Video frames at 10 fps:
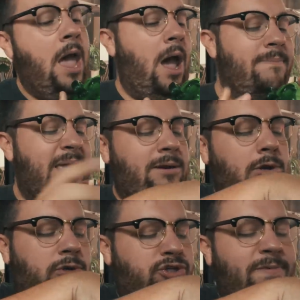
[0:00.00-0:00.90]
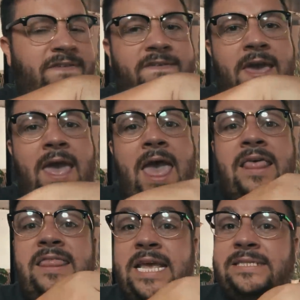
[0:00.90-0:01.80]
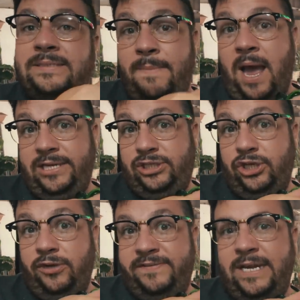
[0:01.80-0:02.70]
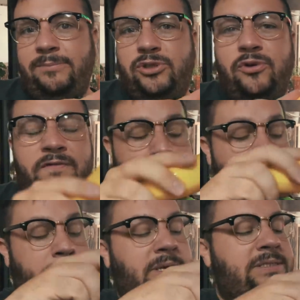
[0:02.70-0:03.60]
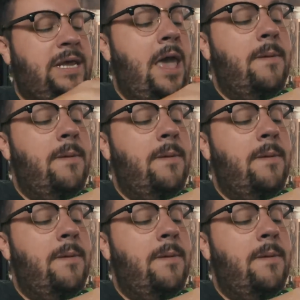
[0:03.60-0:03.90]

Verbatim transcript: I mean, look, to be fair, this might serve some sort of purpose,